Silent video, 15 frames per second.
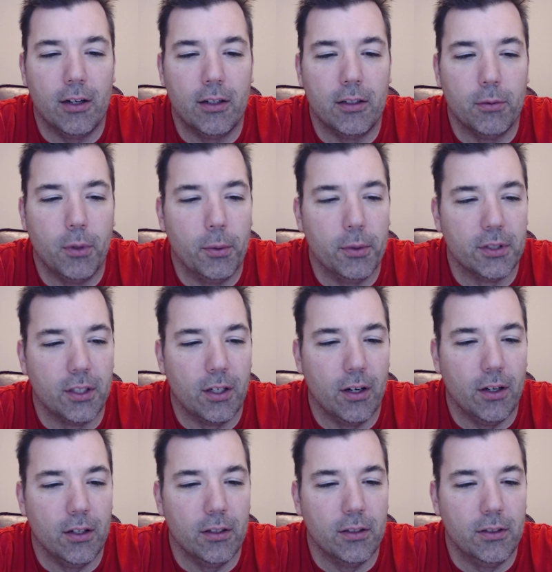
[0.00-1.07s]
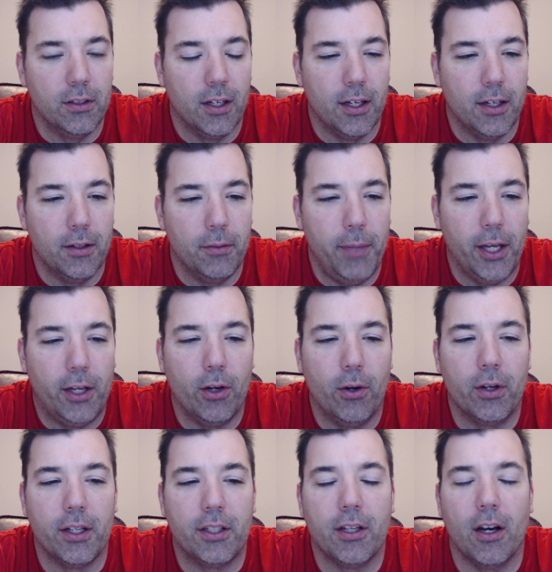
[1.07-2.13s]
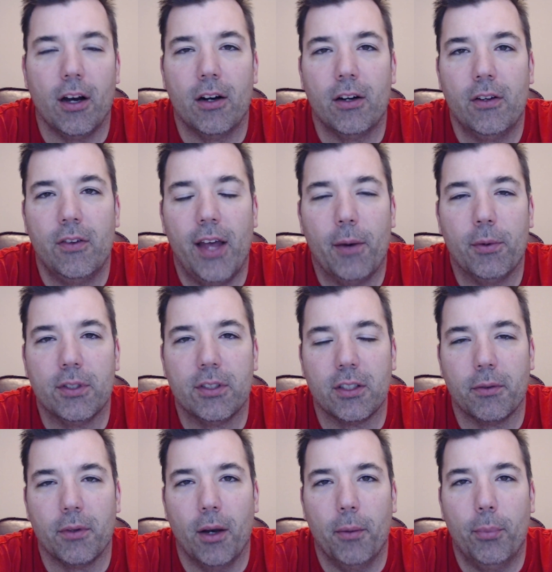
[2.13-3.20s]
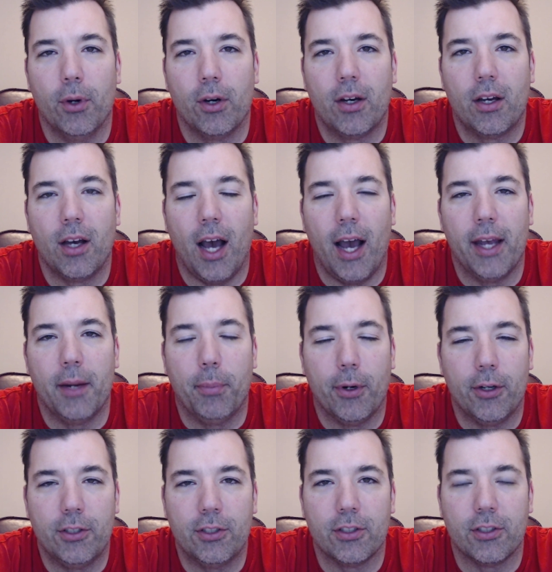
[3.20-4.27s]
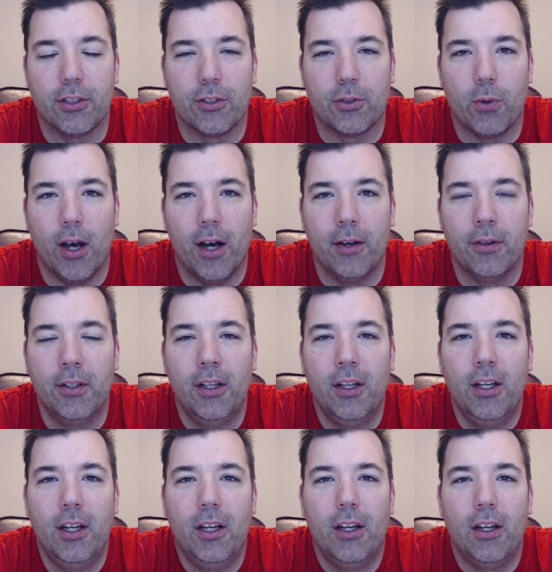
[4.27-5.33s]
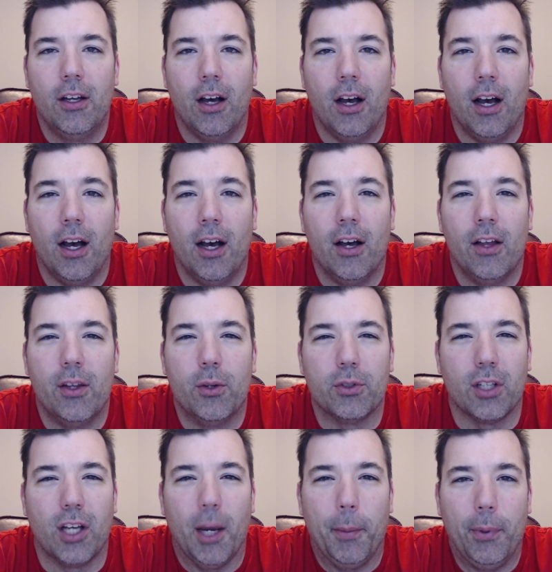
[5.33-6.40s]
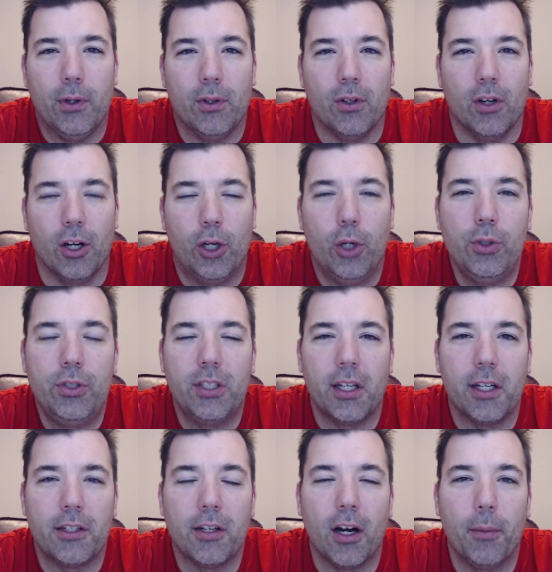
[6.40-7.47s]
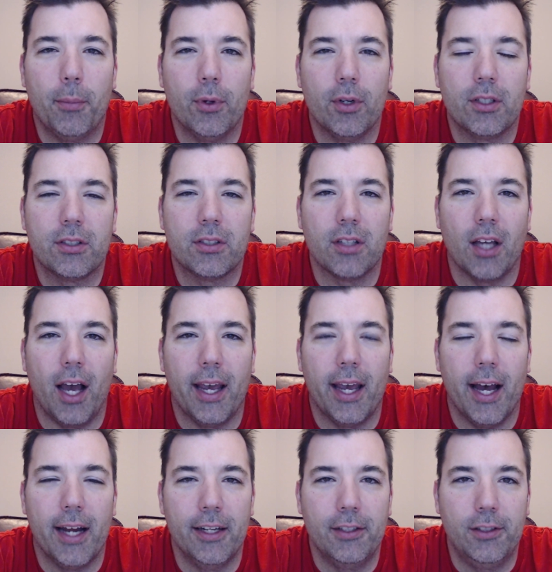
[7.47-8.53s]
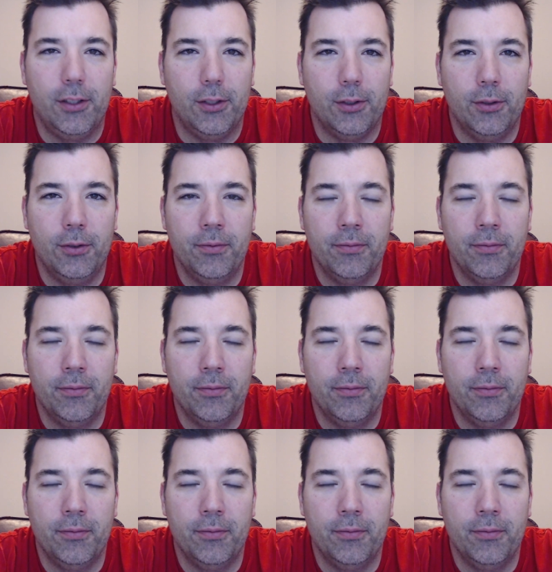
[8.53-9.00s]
or what was it called? Make Your Own Guitar. That was a book I had purchased as well. There was a couple acoustic guitar books I got into,